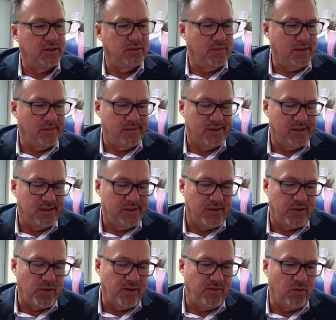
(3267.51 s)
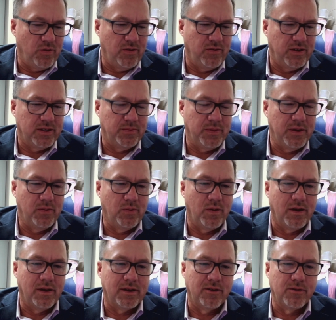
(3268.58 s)
There's just 3 or 4 of us, but
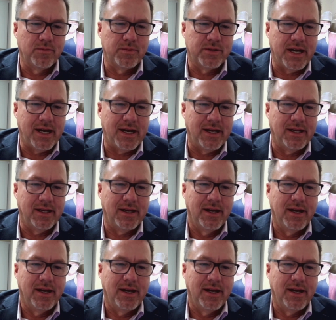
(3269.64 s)
we're on a group chat.